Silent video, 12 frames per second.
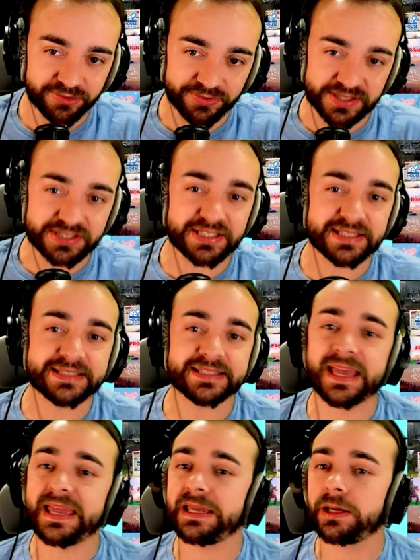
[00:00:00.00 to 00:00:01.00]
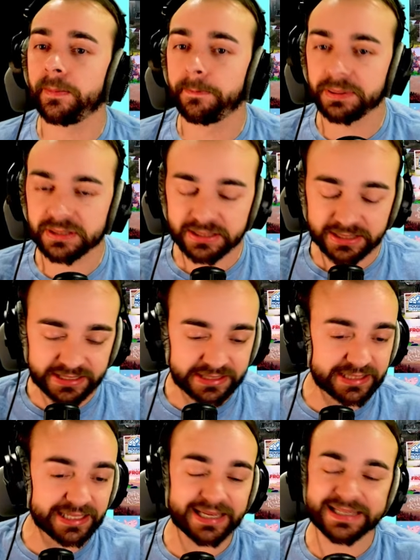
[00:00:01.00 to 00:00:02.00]
This is a complete
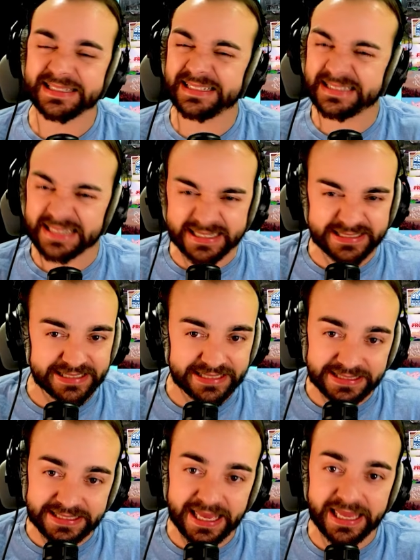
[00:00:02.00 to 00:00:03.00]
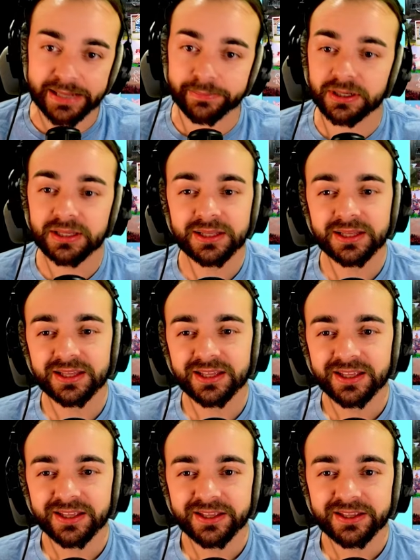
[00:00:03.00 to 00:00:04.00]
addicting game
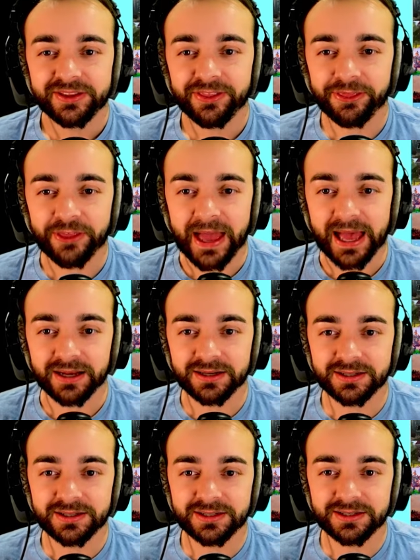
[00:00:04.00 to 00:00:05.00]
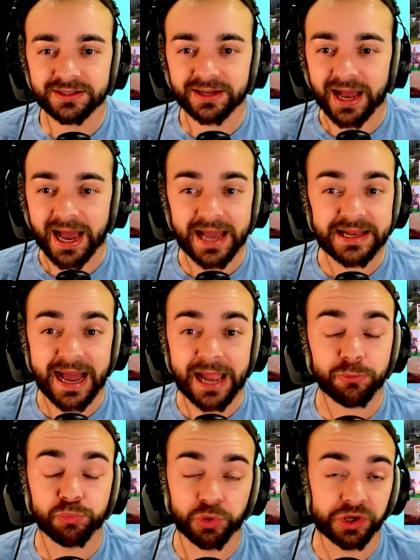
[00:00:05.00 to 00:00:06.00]
that I
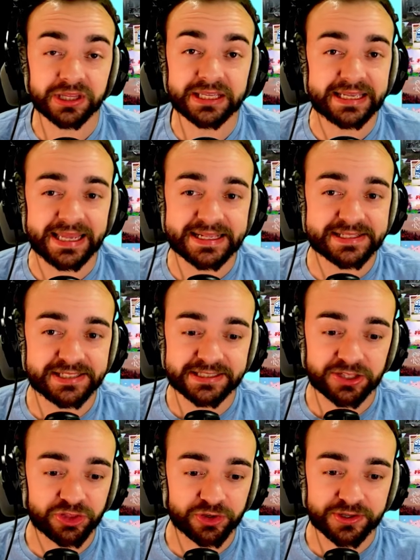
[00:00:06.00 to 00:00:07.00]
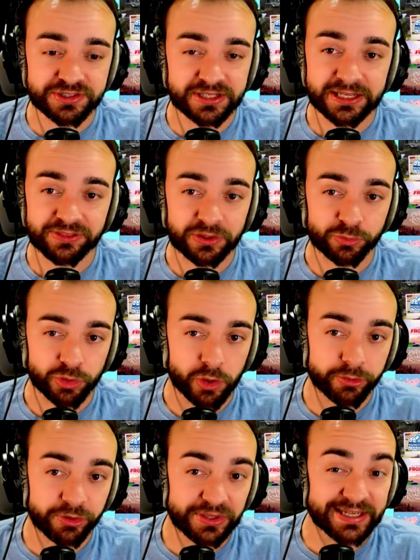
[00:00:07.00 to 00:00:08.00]
really can't say that there is anything wrong with it.